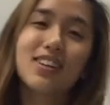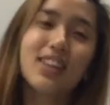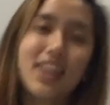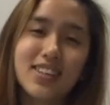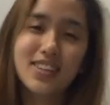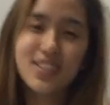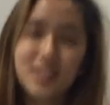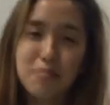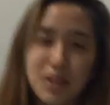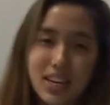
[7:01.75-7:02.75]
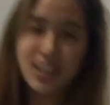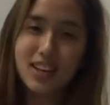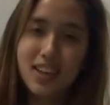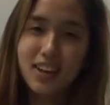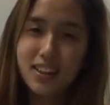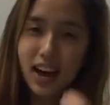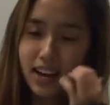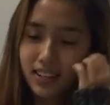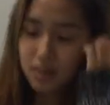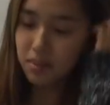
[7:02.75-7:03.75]
So the answer should be
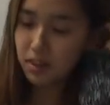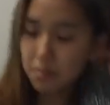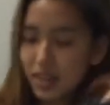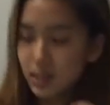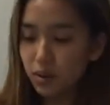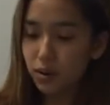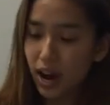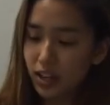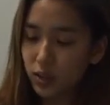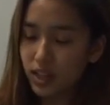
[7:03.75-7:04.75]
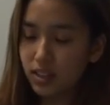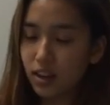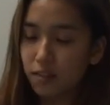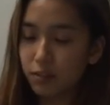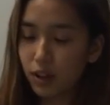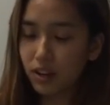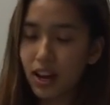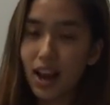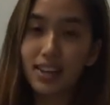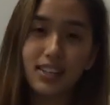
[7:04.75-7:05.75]
that some of the beads will gradually start
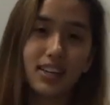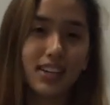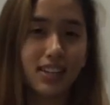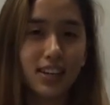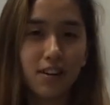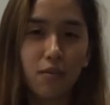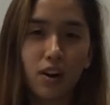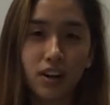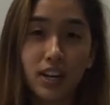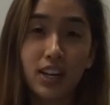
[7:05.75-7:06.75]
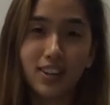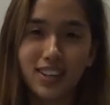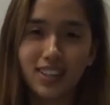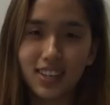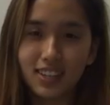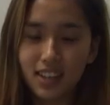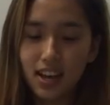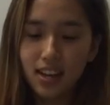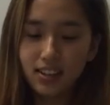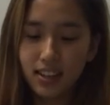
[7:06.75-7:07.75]
floating as the density of water increases,
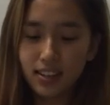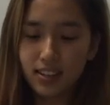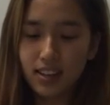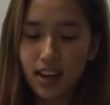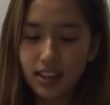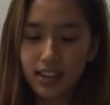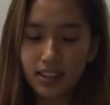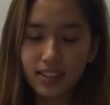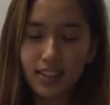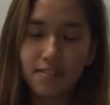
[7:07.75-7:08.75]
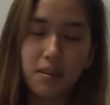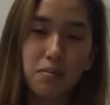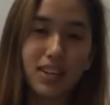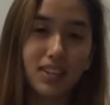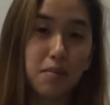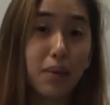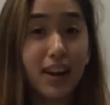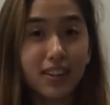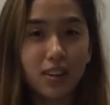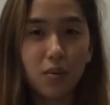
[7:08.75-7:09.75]
since the density of the beads
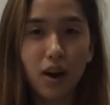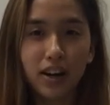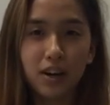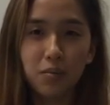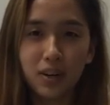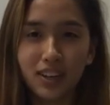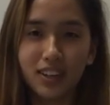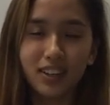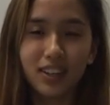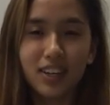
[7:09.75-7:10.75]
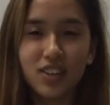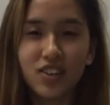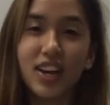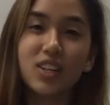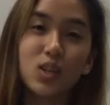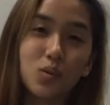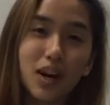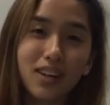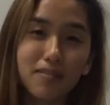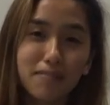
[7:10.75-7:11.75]
compared to the water will change as
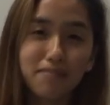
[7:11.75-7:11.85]
well.